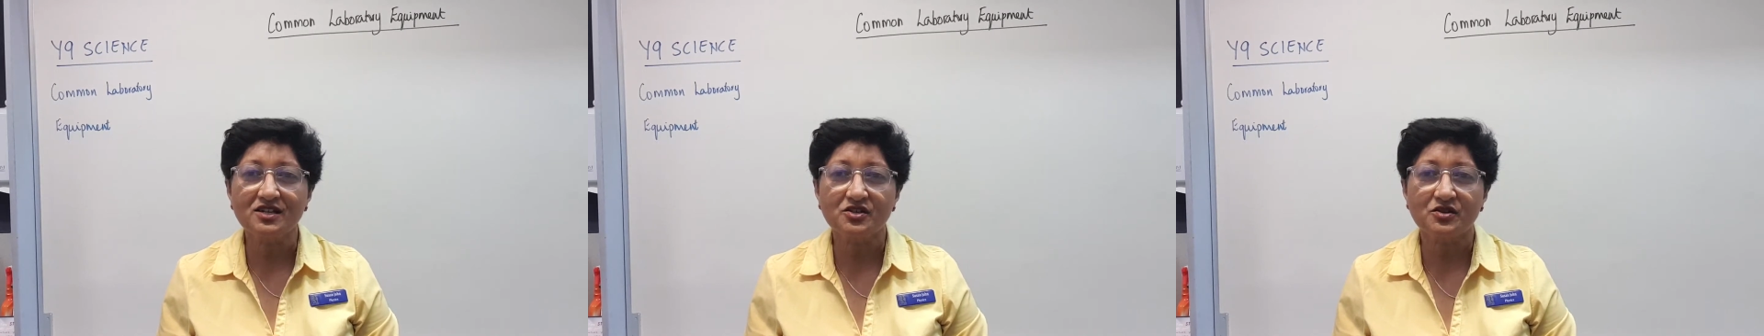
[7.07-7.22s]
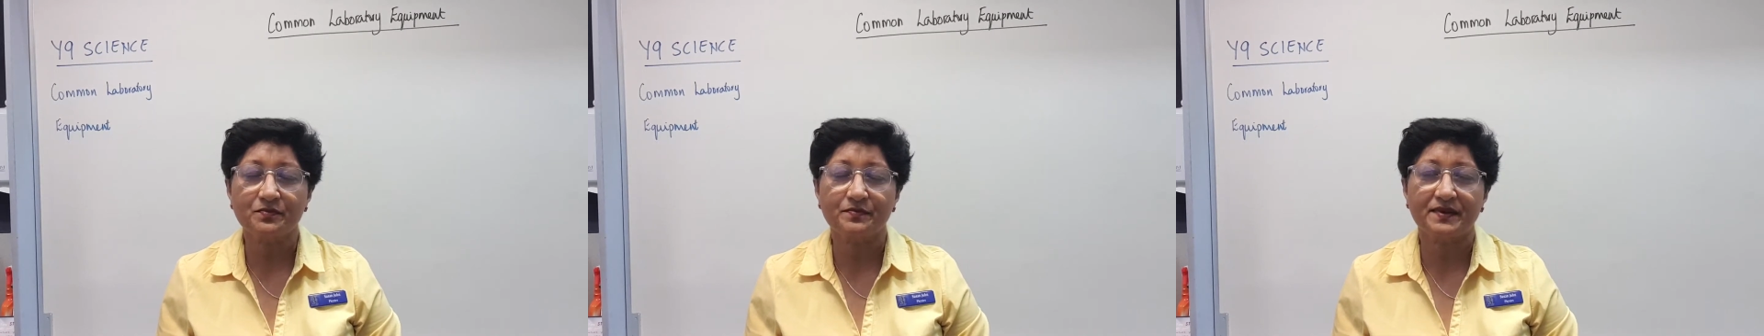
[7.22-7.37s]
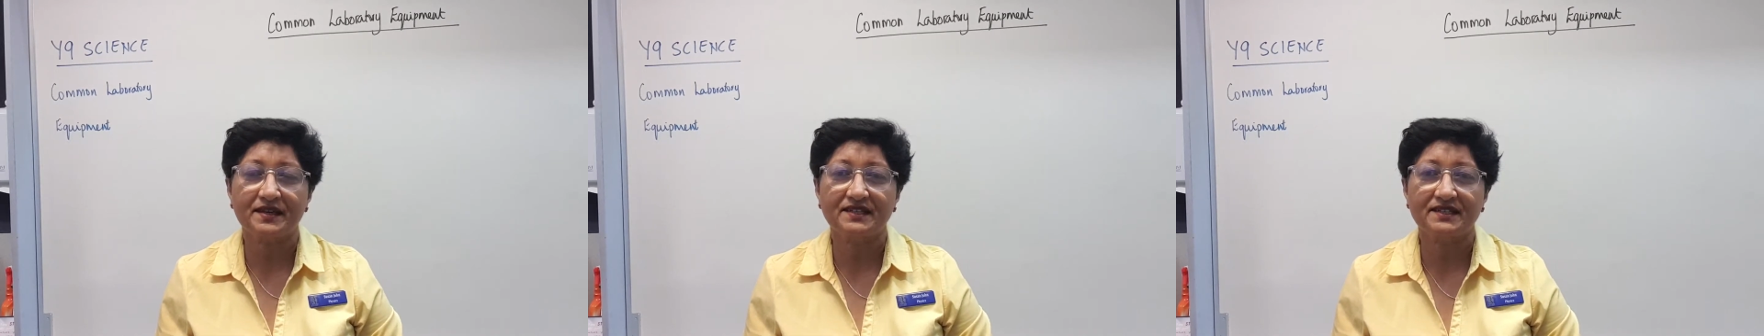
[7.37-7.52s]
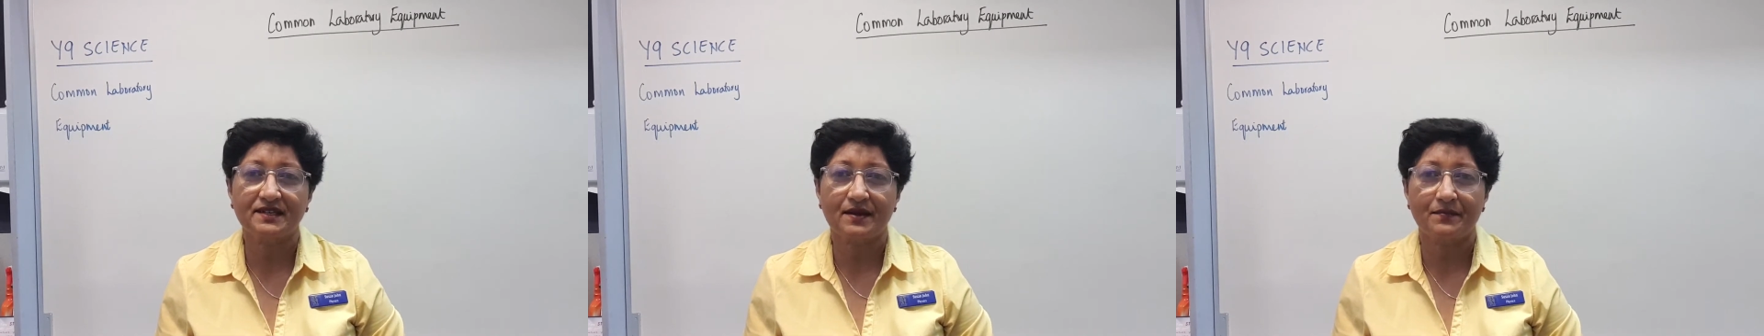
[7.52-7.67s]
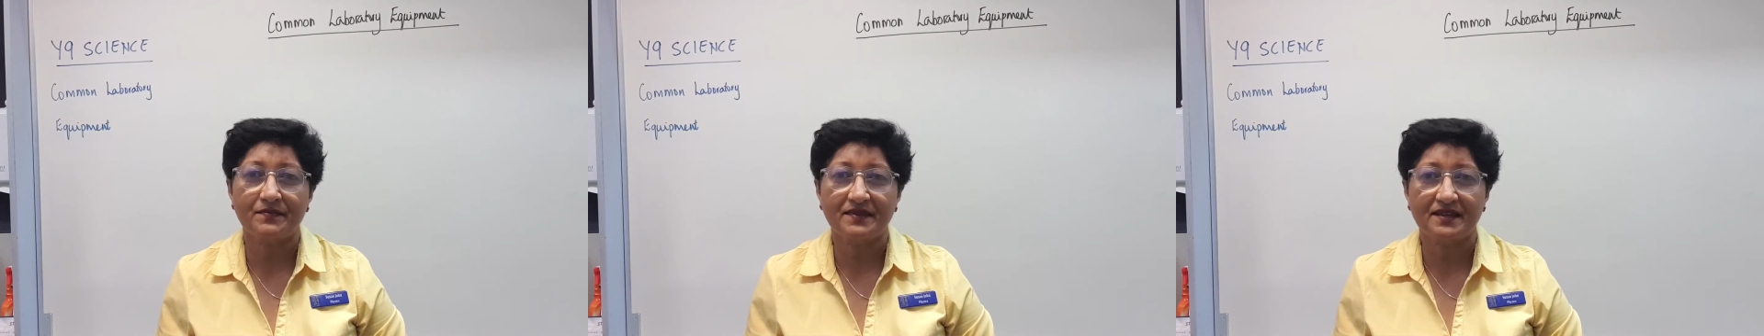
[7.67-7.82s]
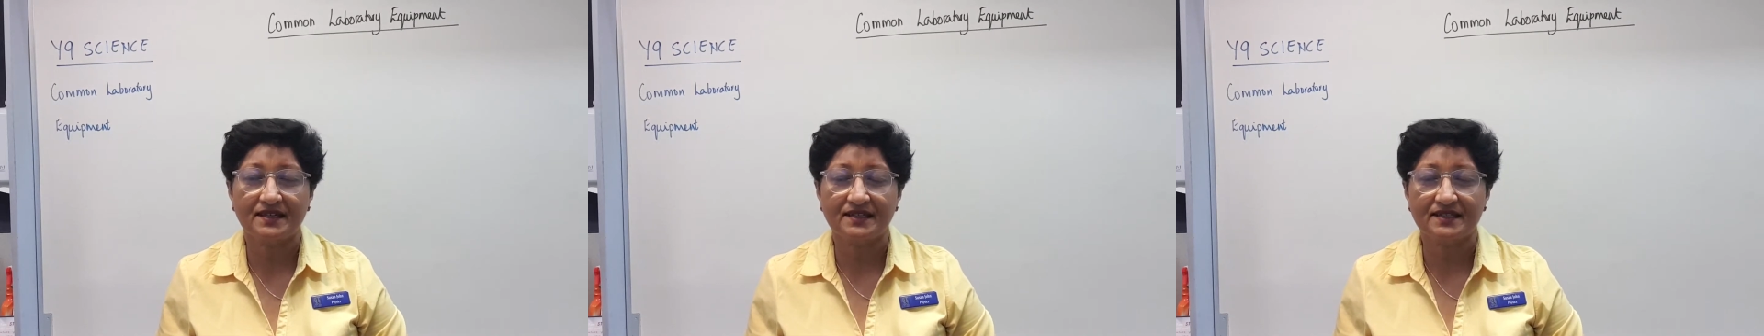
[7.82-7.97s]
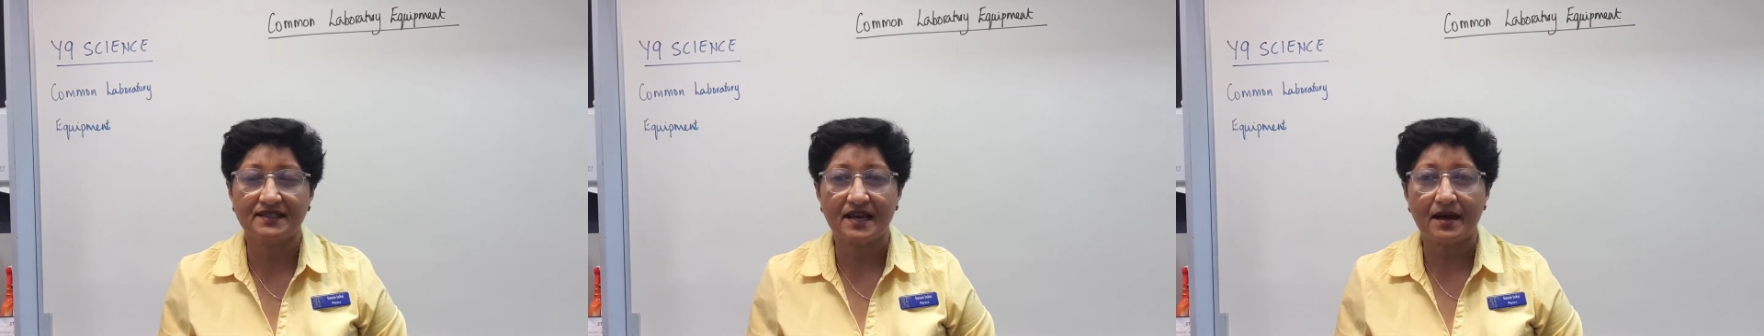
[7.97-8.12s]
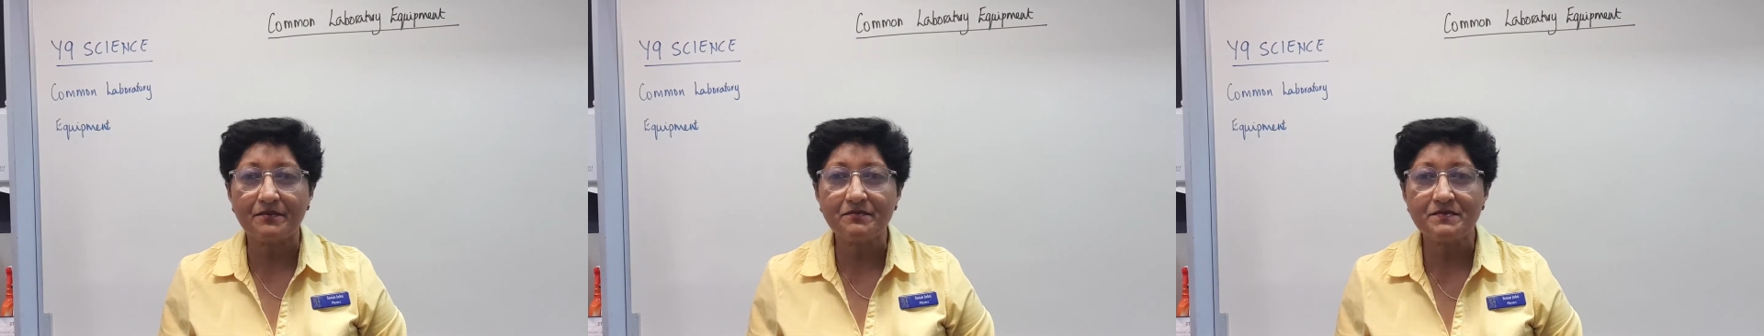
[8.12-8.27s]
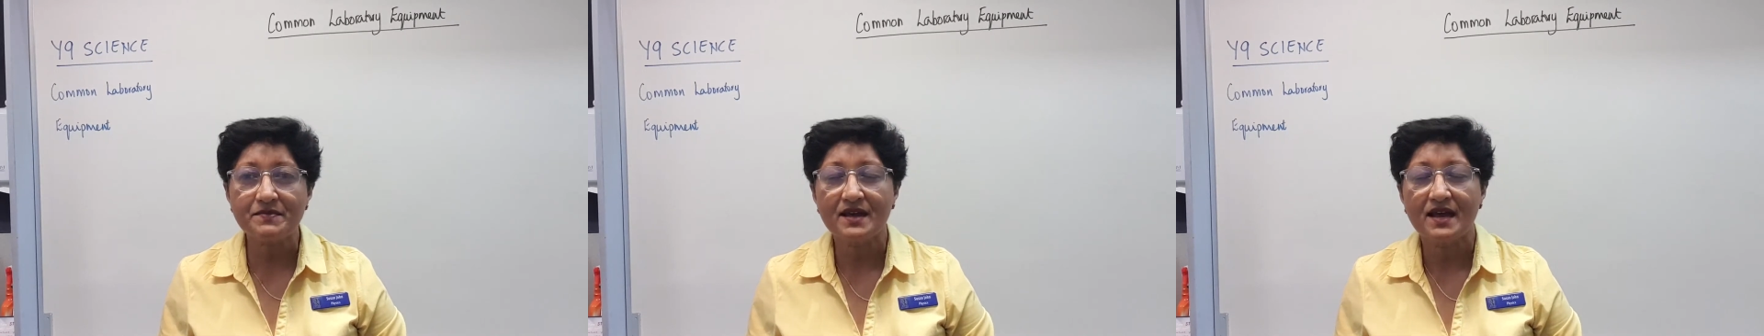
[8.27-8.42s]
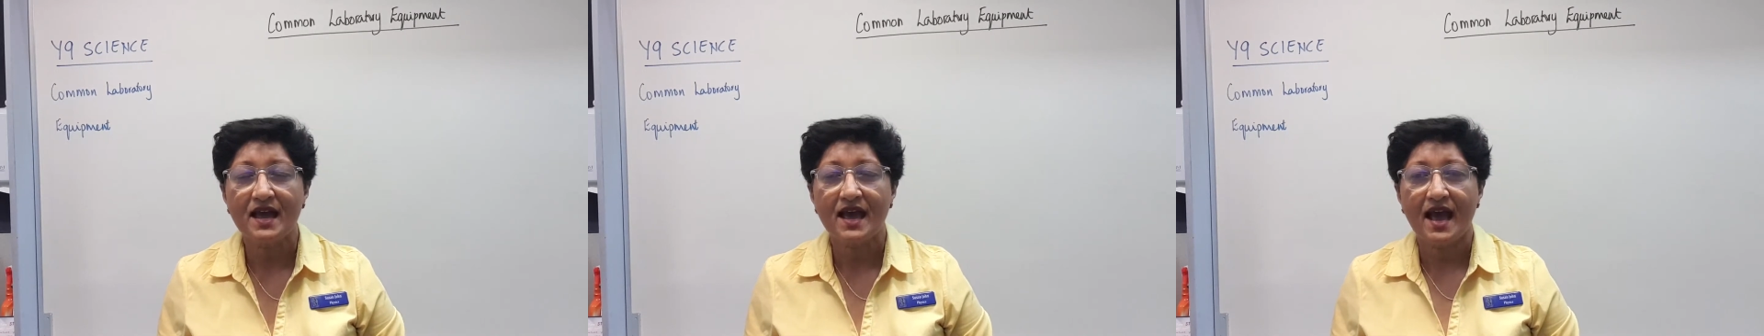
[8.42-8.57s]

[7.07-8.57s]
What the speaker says: to pick some things up,